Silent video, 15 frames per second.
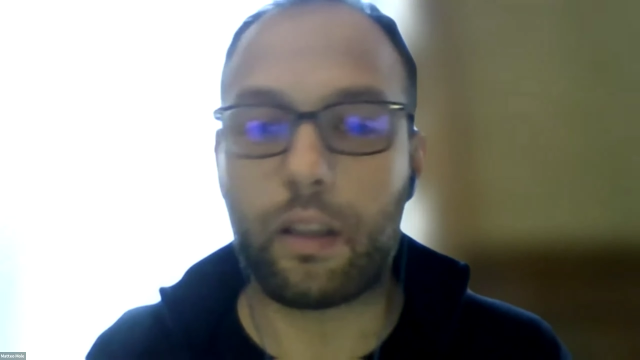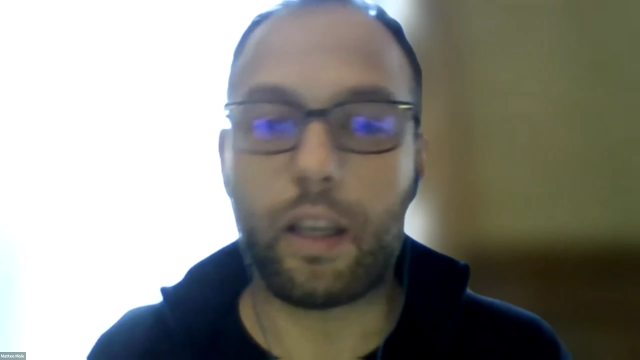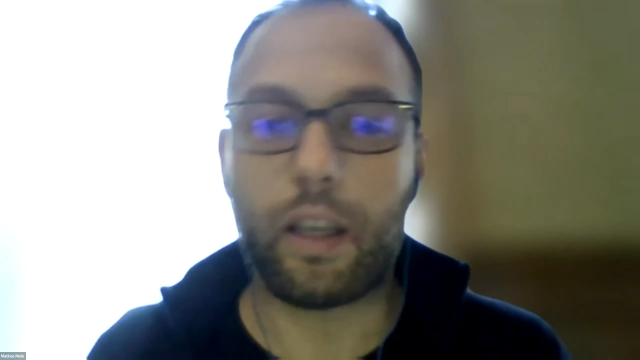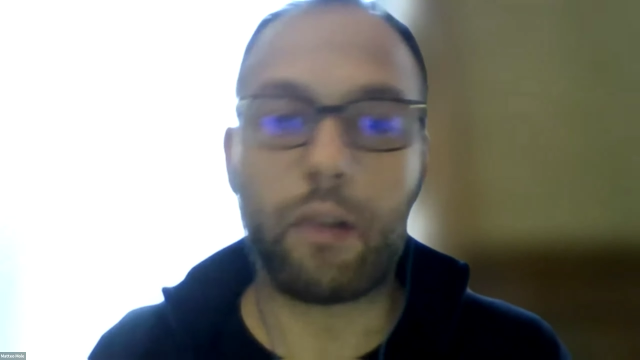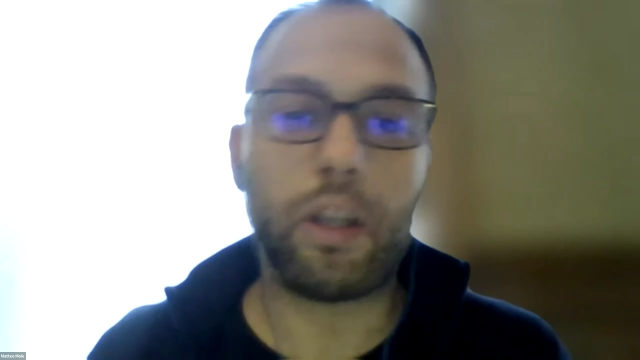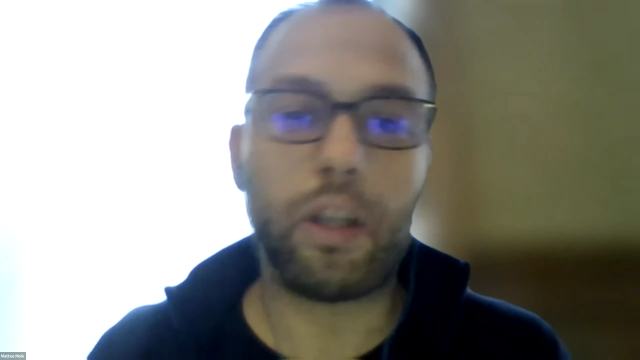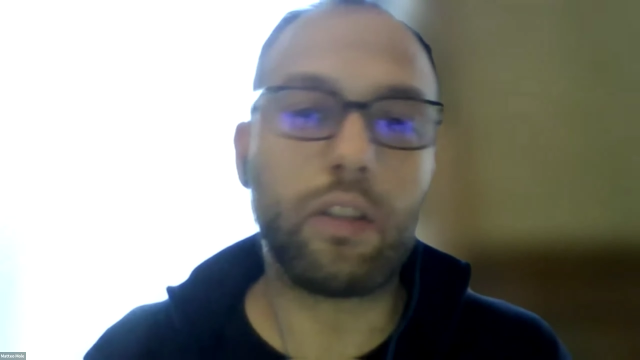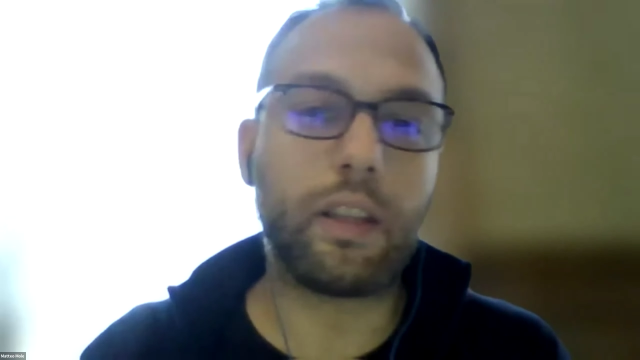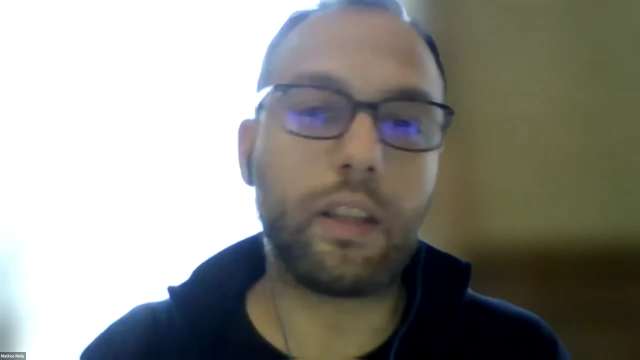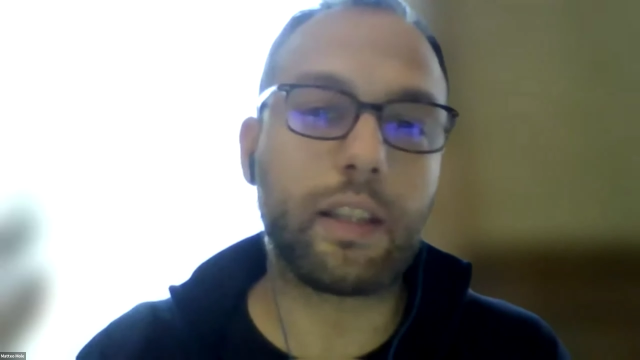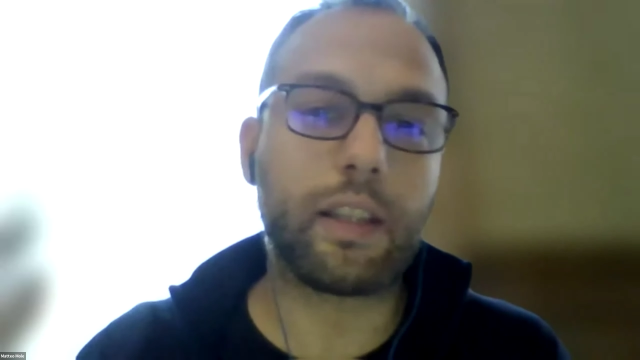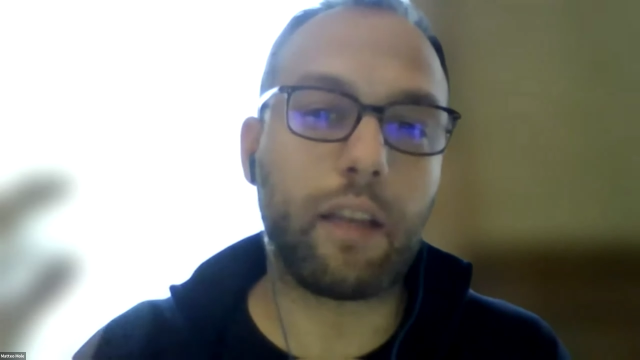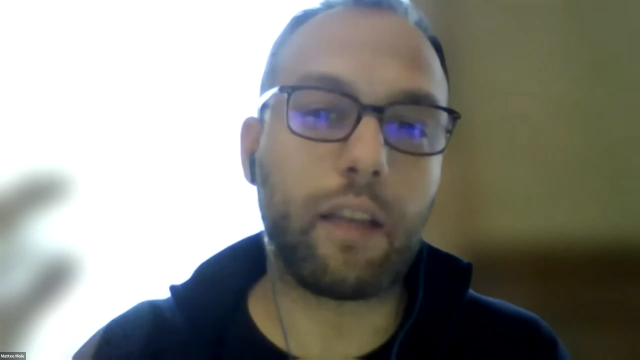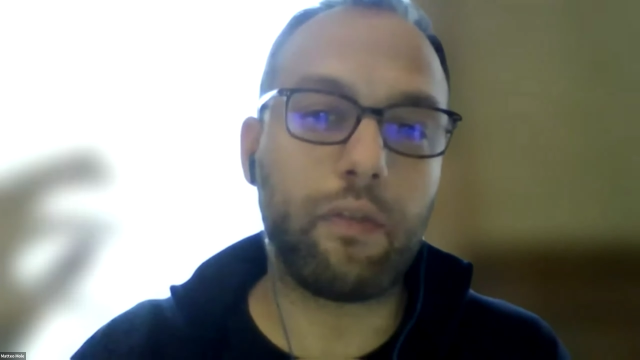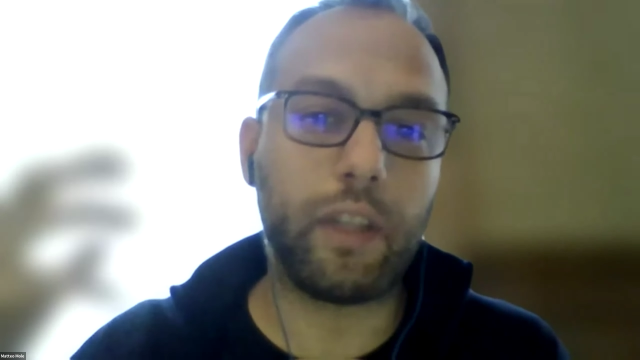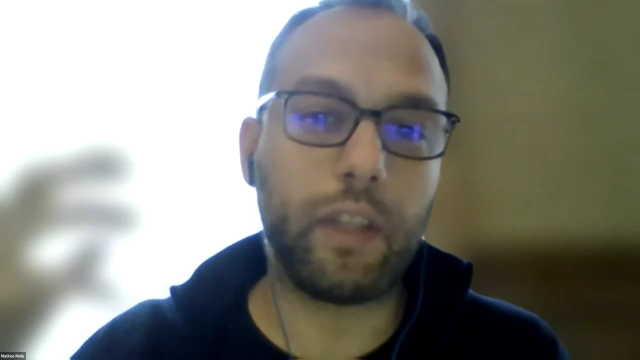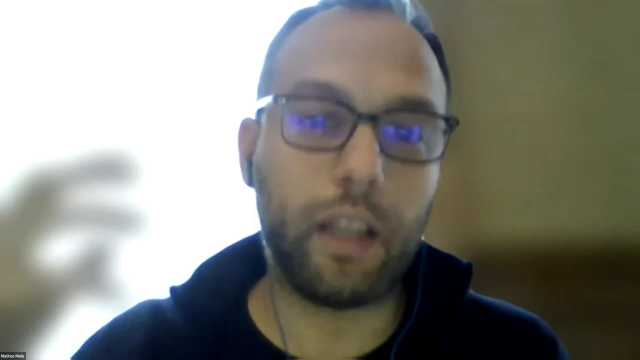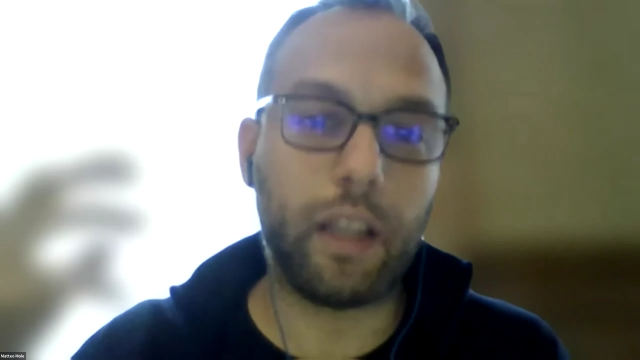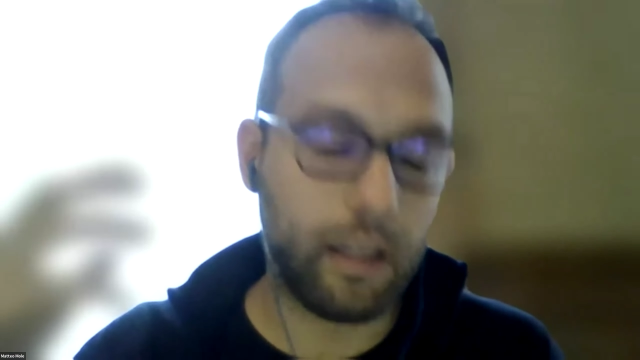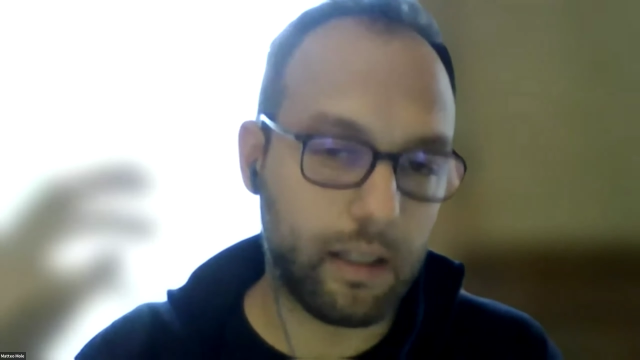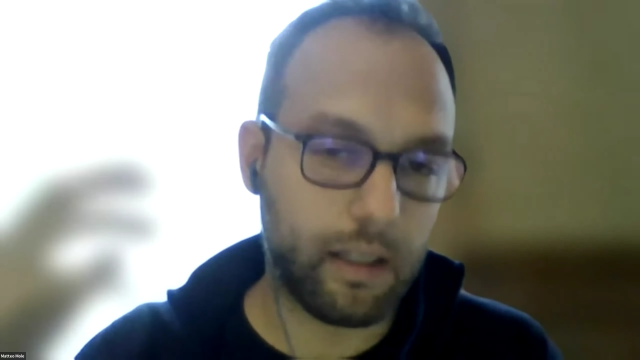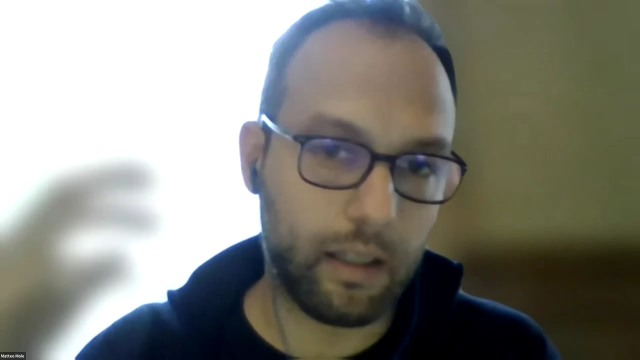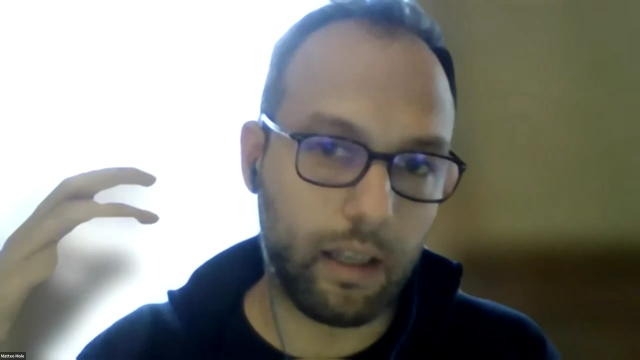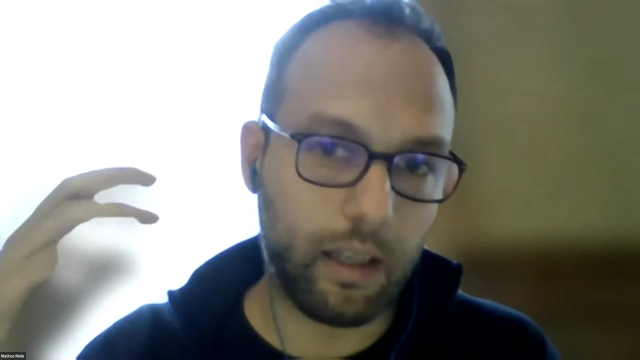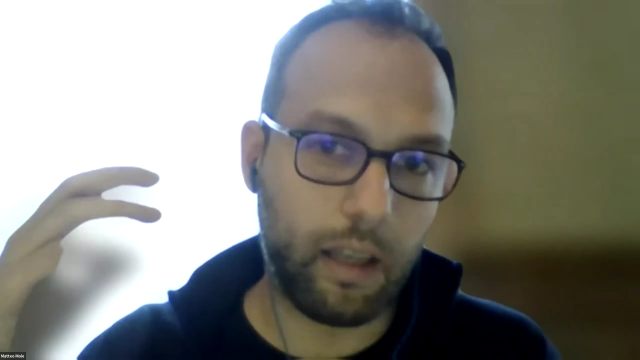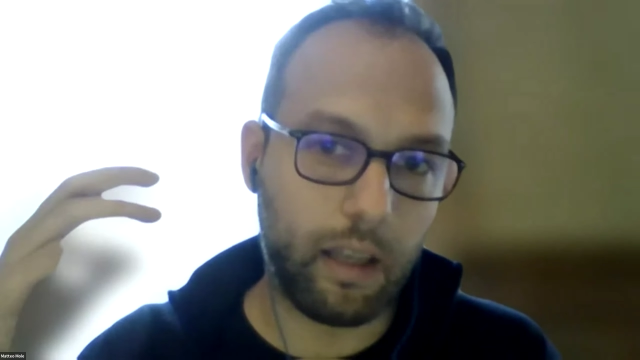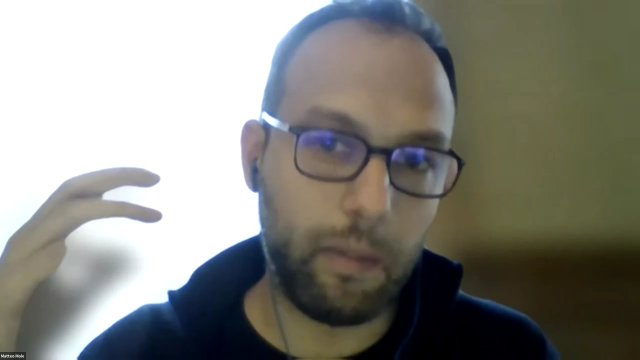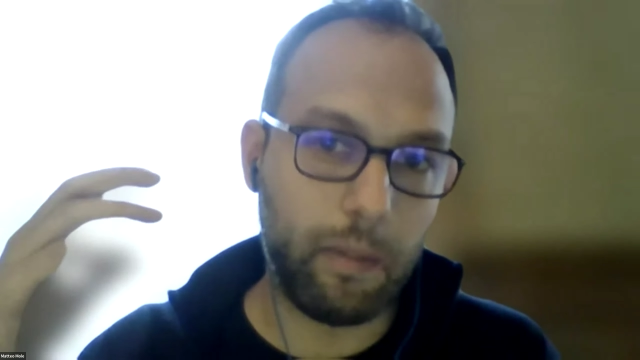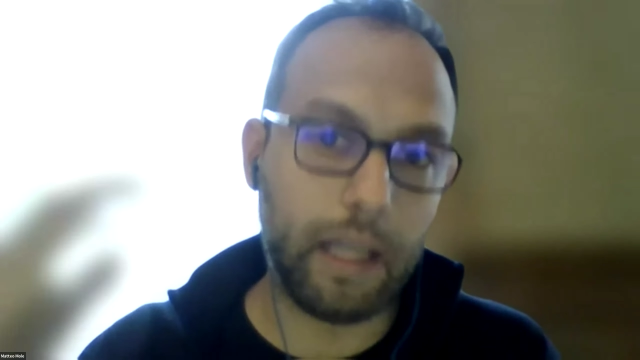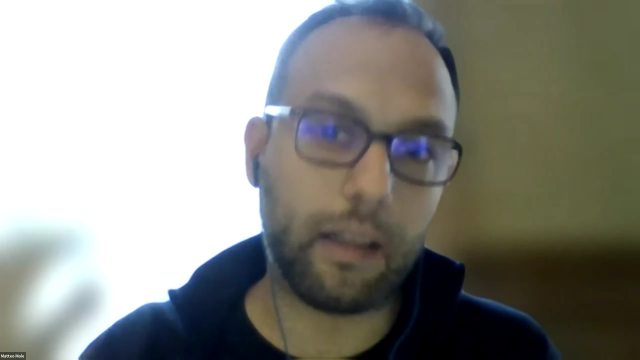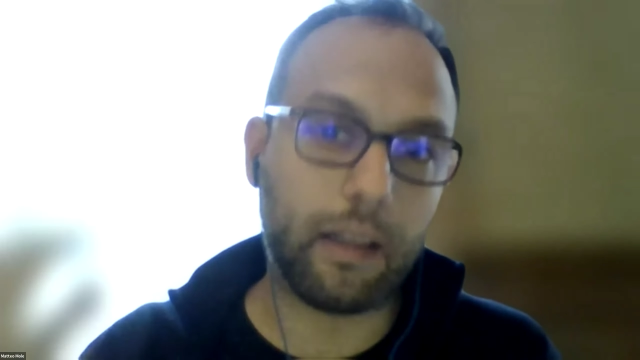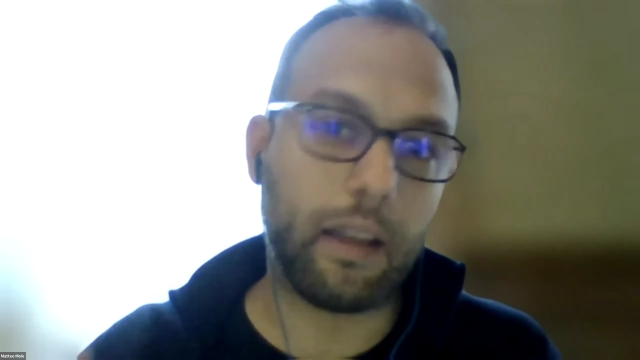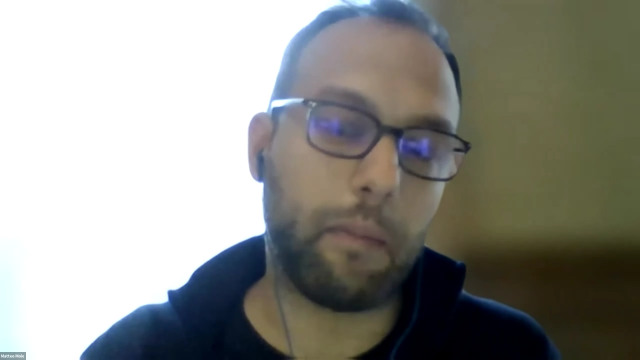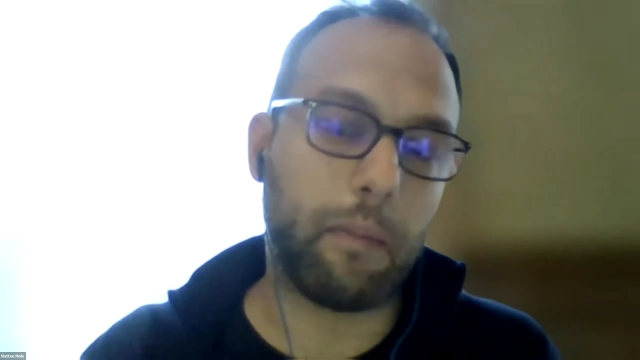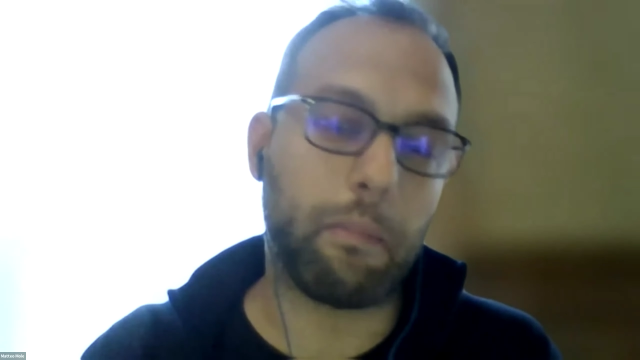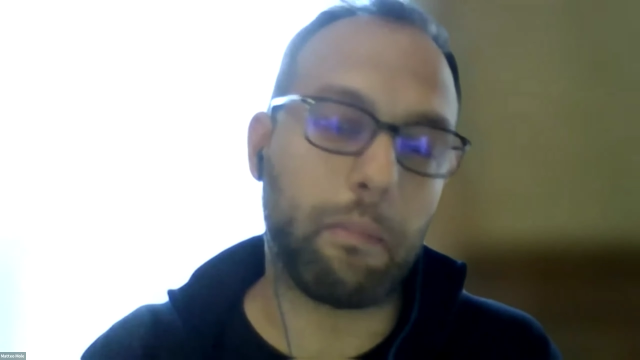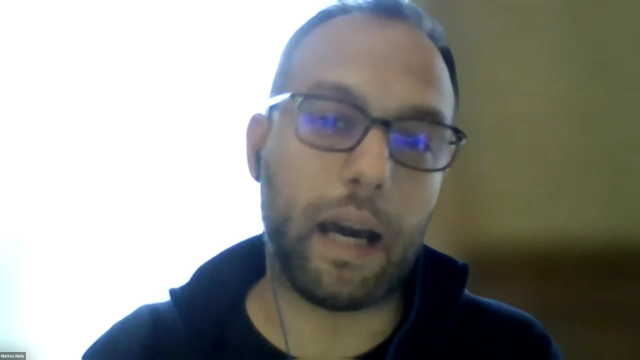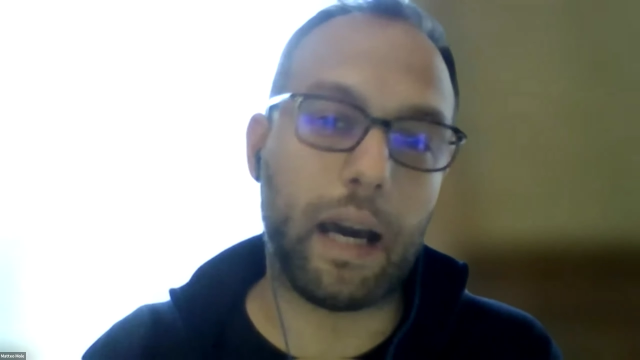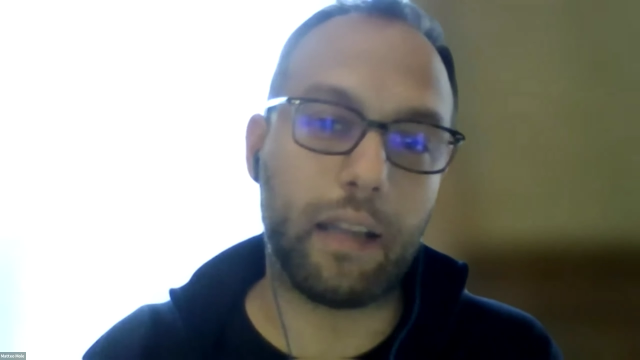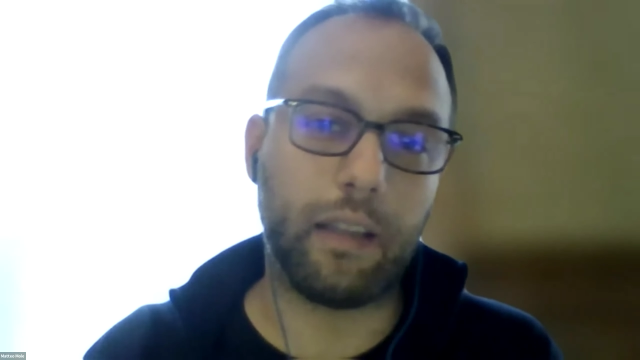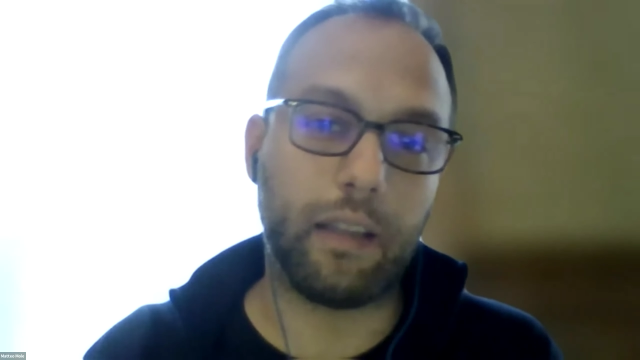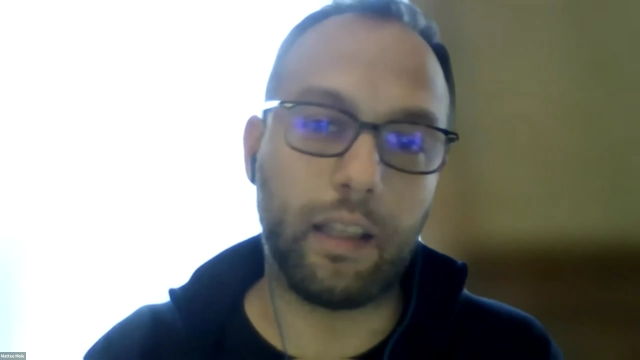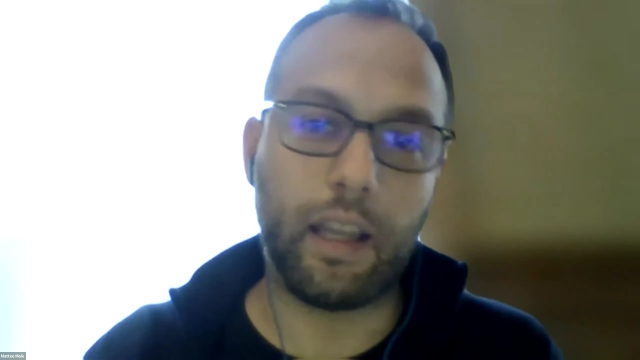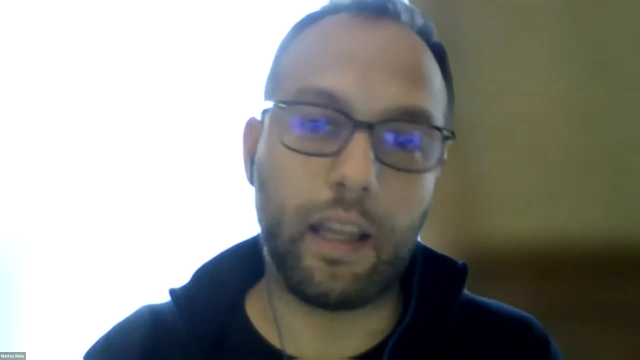The regulation is something that it's immediately binding.